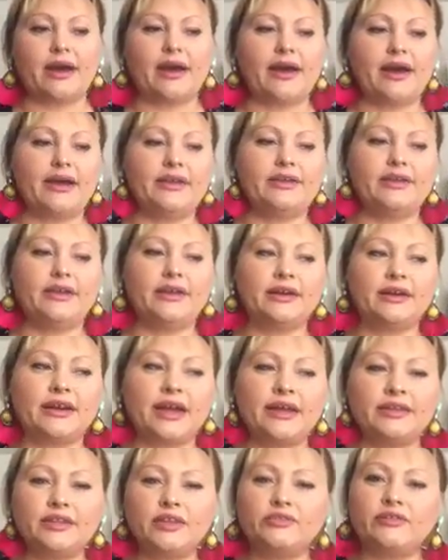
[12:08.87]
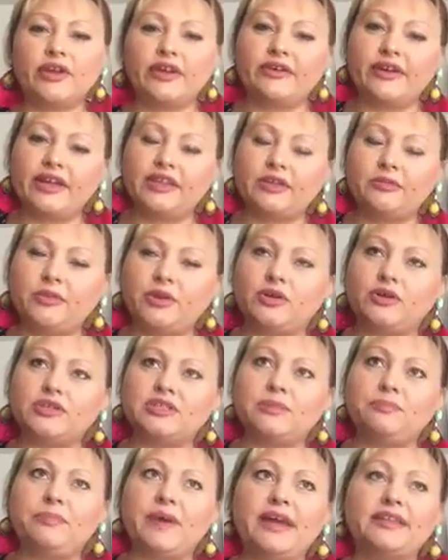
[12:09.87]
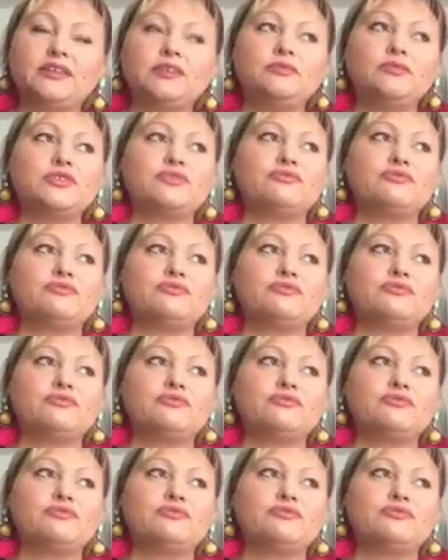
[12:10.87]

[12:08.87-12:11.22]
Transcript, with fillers: I kind of regret it because the pattern